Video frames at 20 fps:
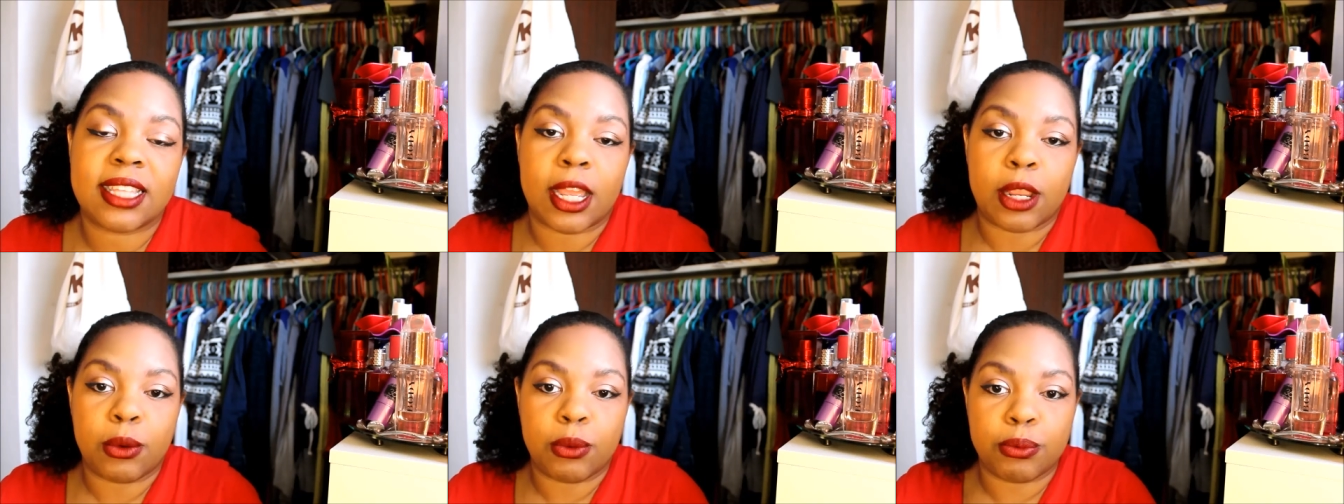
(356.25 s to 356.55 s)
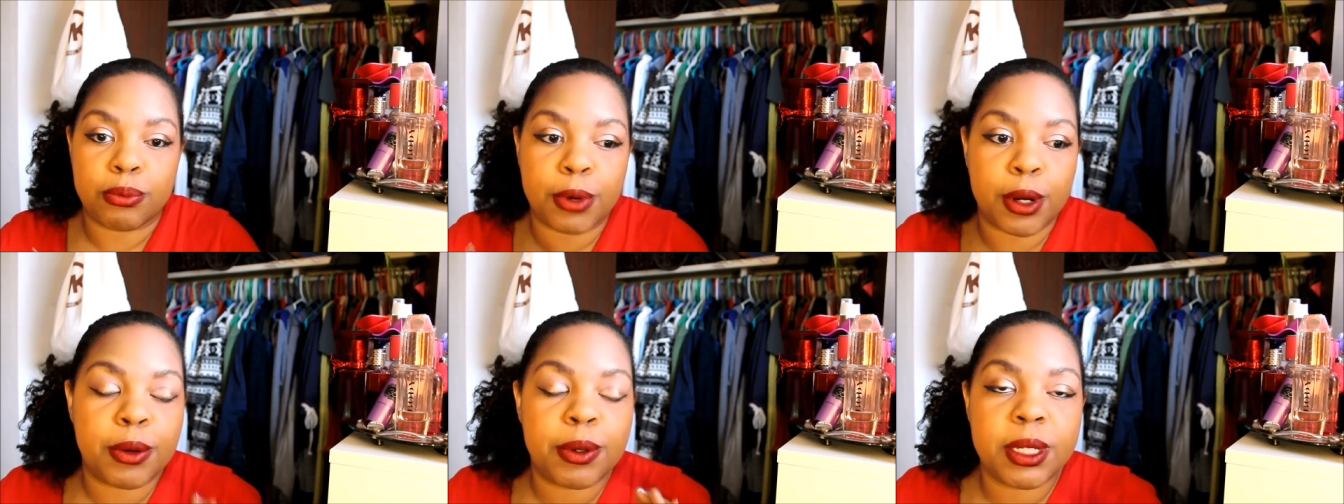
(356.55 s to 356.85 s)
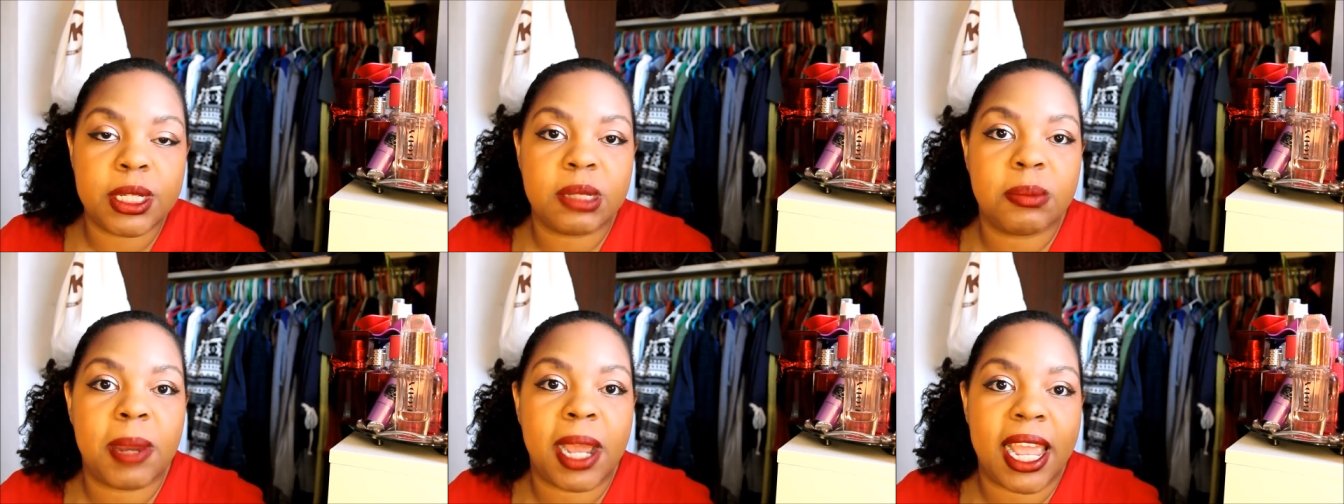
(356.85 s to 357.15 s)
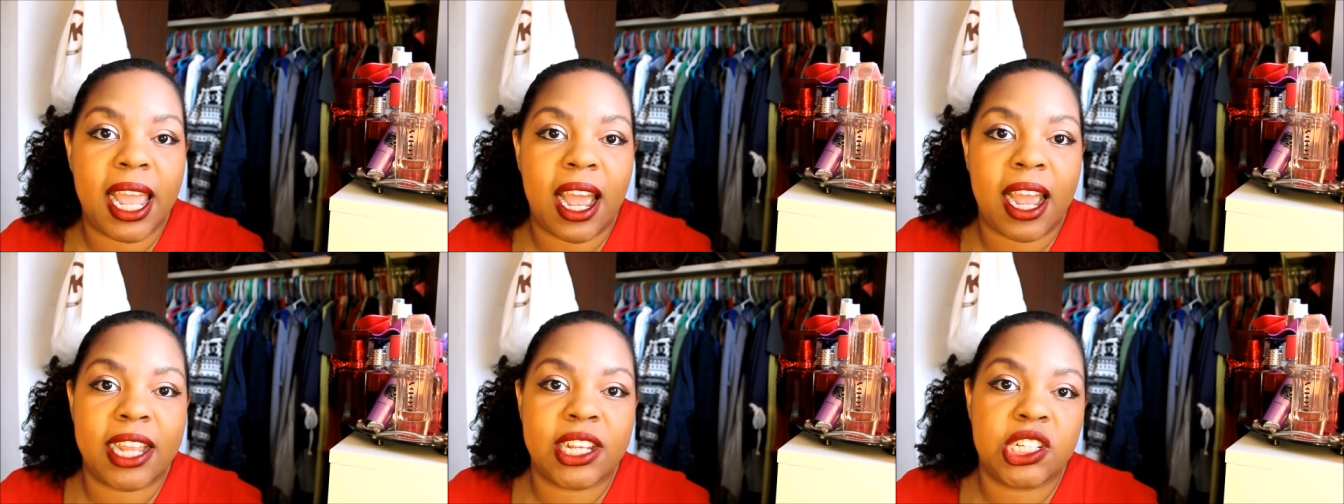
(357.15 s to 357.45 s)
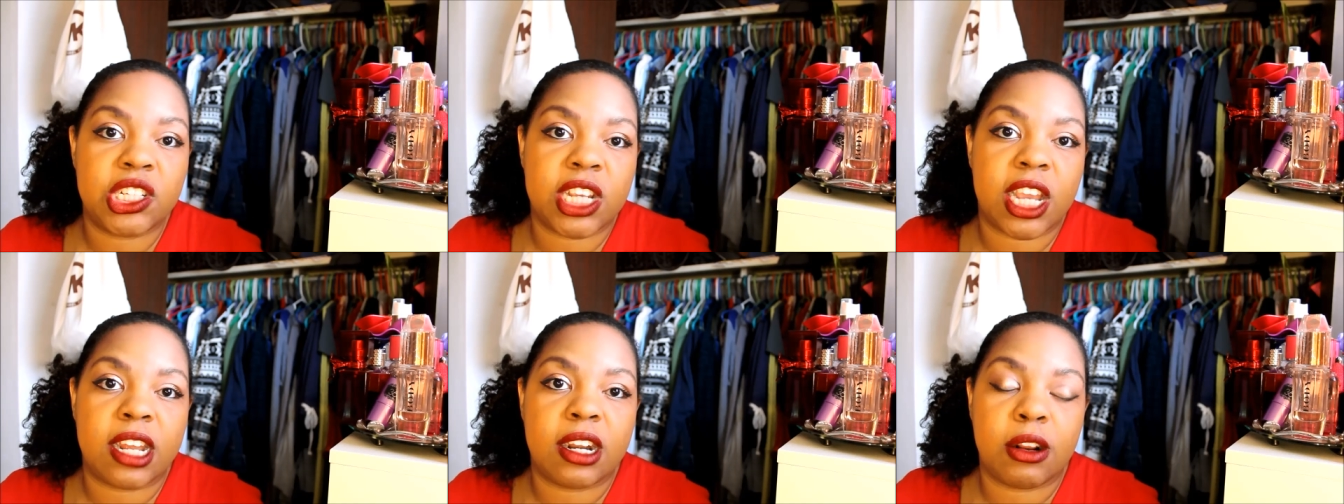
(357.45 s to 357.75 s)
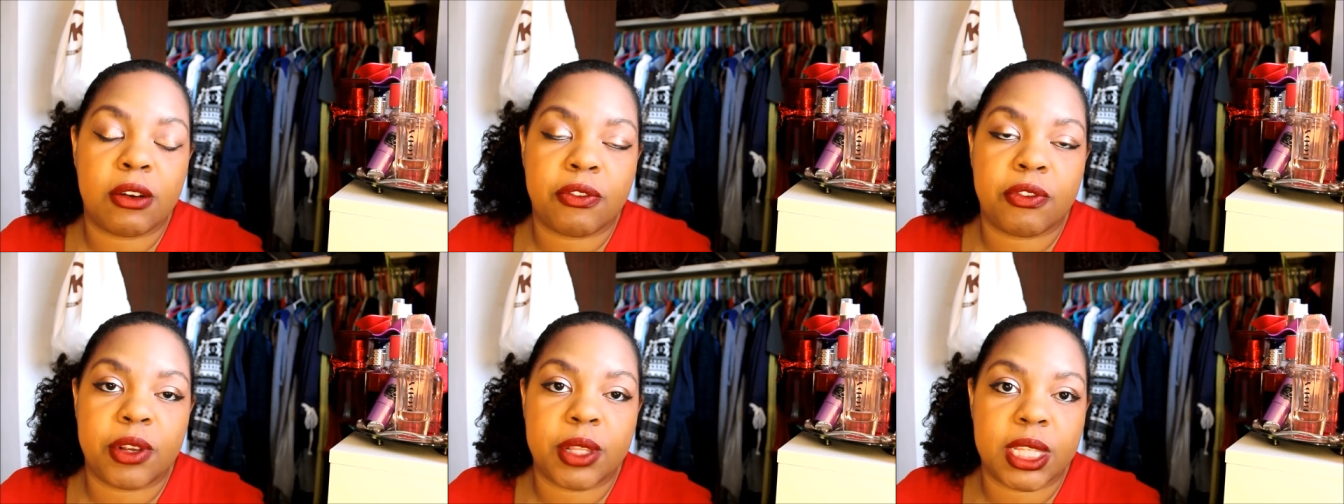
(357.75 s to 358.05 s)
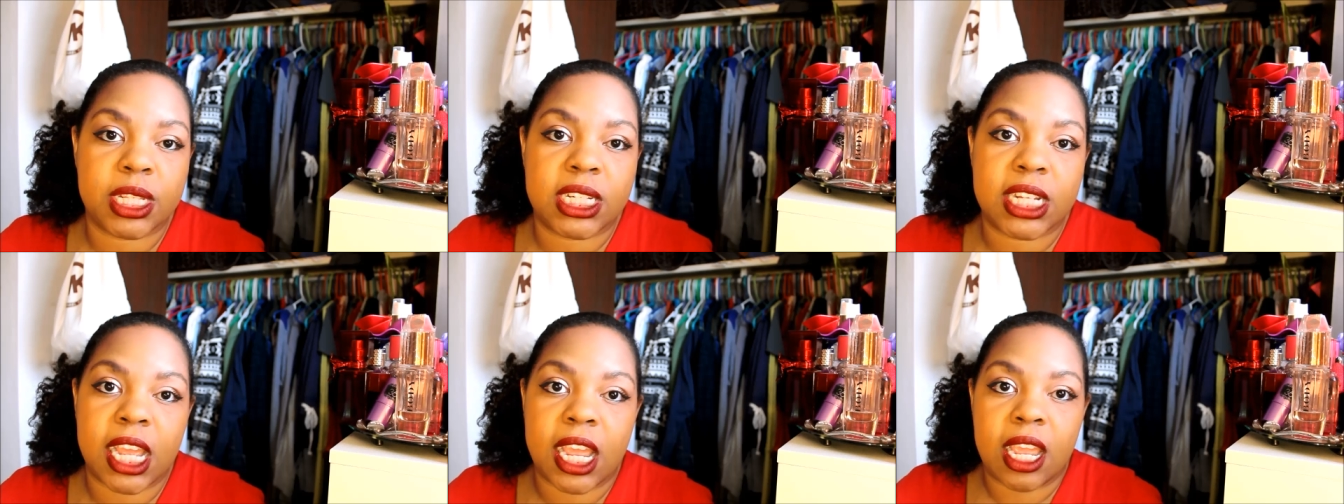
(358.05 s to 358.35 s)
like ruined my eyeshadow for
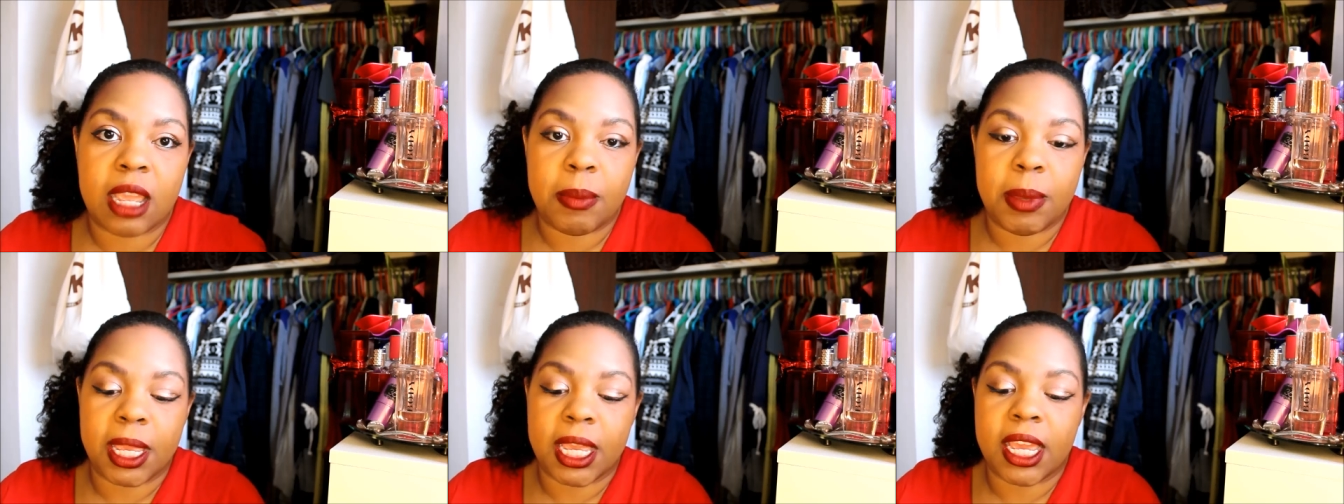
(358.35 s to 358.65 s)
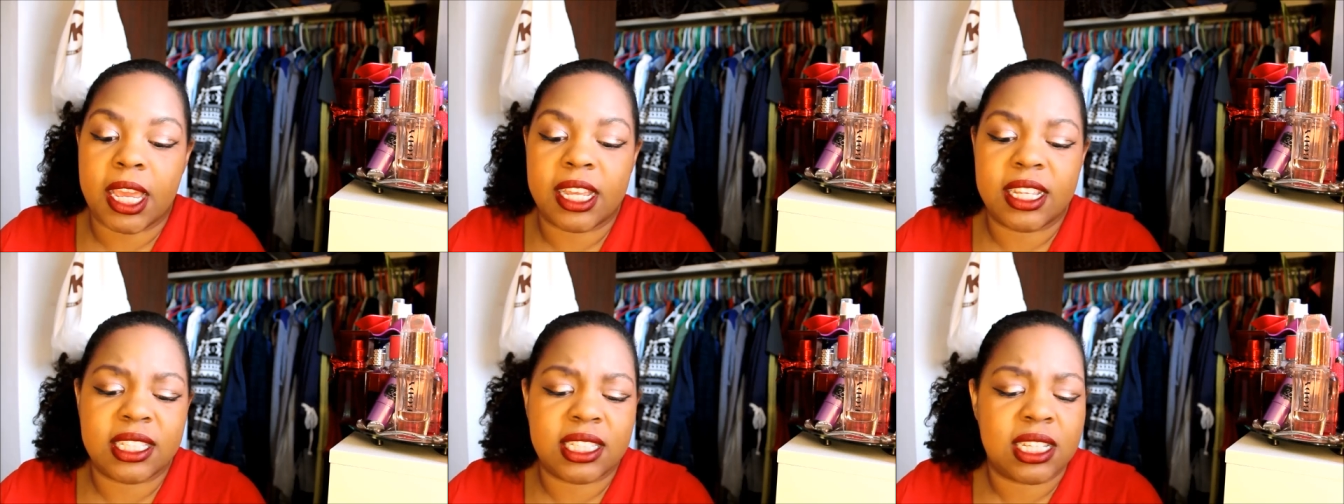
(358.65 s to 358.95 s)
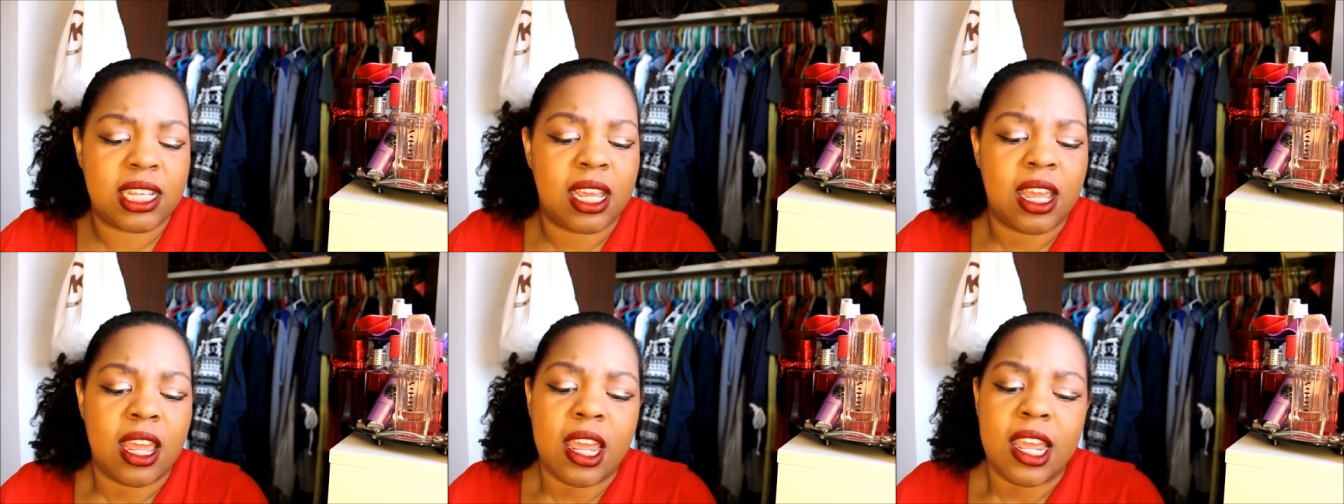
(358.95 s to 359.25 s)
the day because